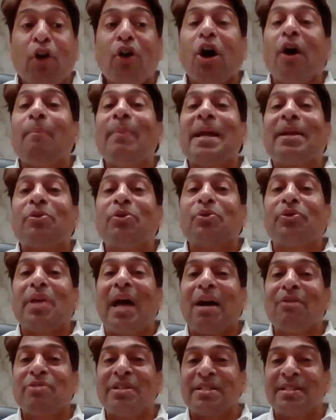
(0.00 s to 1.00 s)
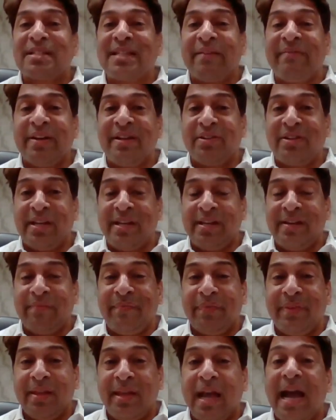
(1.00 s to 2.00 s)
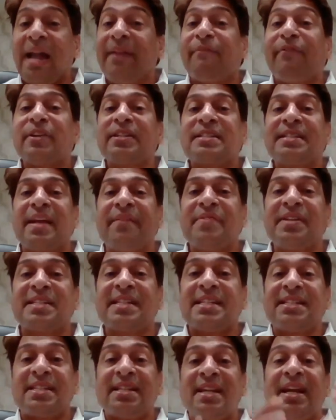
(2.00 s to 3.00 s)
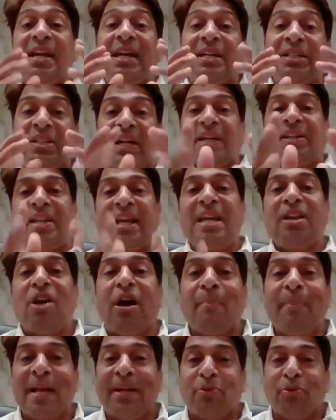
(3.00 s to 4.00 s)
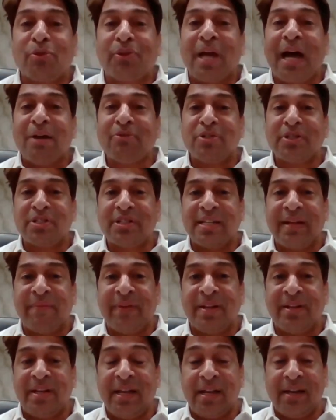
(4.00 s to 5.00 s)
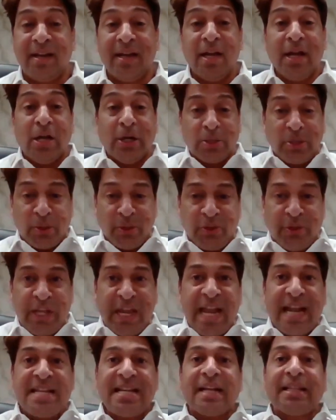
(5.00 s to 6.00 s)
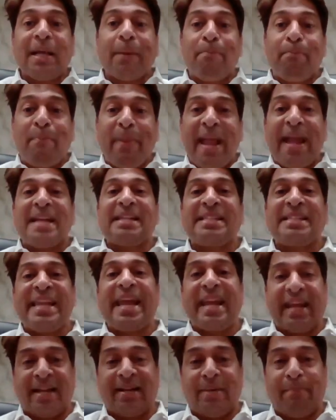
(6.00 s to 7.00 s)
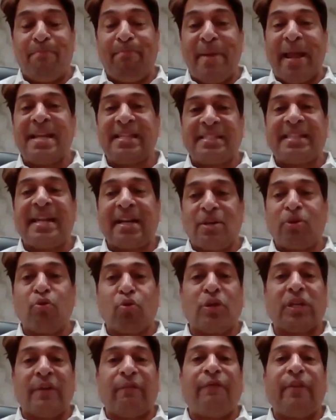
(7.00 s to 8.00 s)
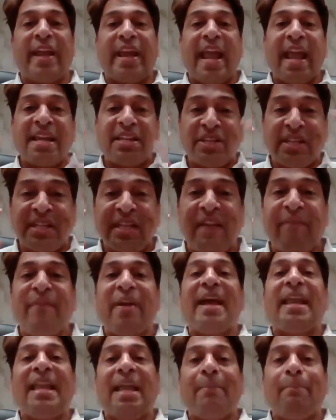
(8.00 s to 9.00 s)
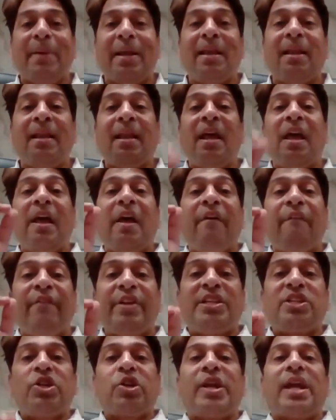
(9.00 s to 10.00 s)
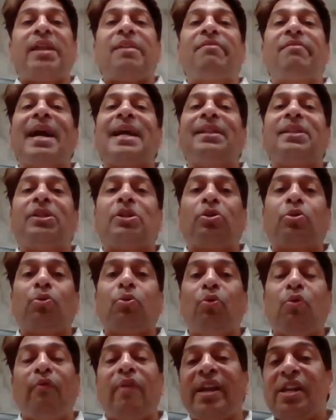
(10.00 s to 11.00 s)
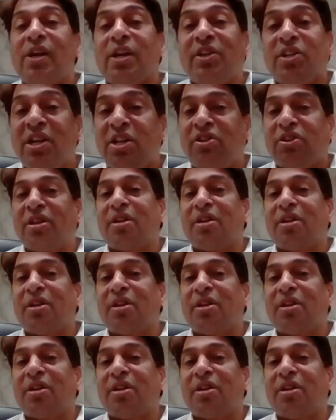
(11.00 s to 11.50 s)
4/2017. And for services, 13/2017. So these are the basic notification available which you can run through when you're